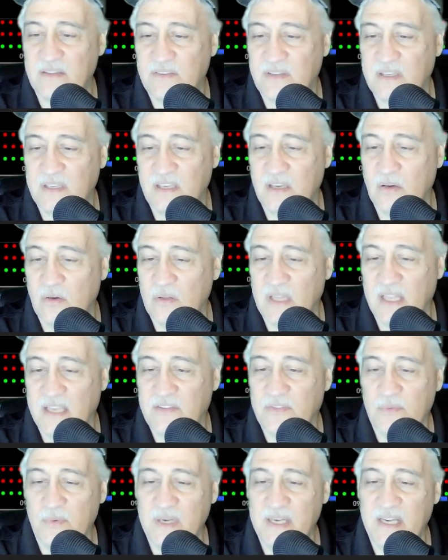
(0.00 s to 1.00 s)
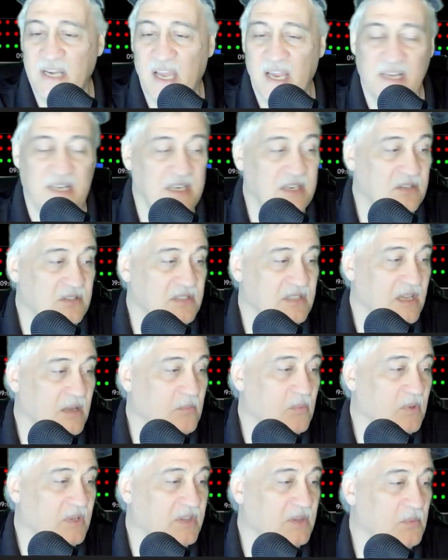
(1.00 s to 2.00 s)
like 390 or something
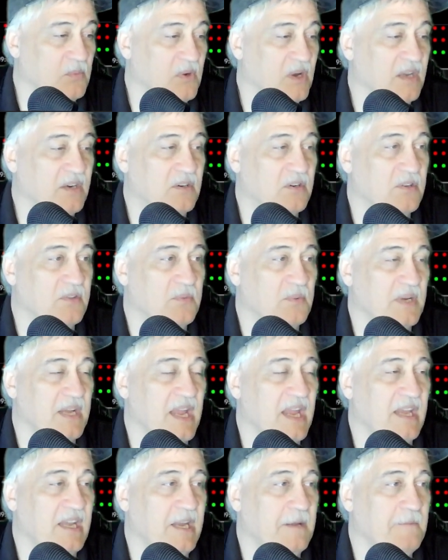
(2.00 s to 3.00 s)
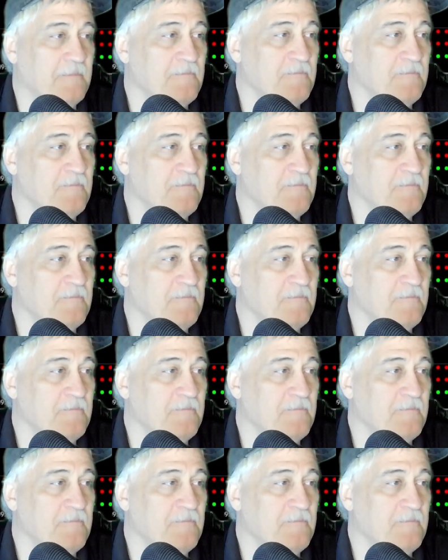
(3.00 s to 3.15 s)
with the runner, 380.